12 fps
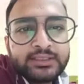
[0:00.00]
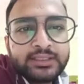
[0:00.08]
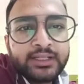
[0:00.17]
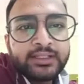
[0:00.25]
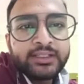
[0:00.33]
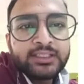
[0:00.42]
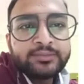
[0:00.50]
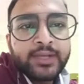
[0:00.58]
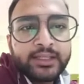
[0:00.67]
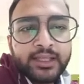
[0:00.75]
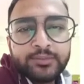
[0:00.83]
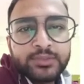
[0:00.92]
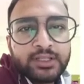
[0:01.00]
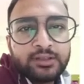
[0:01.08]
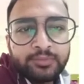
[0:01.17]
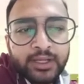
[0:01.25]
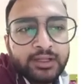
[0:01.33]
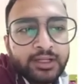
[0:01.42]
Sentence by
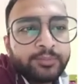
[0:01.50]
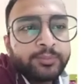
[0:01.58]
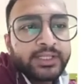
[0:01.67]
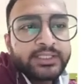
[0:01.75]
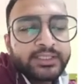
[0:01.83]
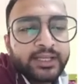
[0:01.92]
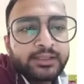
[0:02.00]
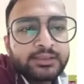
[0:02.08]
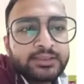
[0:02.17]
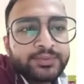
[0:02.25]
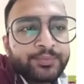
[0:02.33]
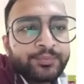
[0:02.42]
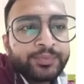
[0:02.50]
themselves make a complete sense.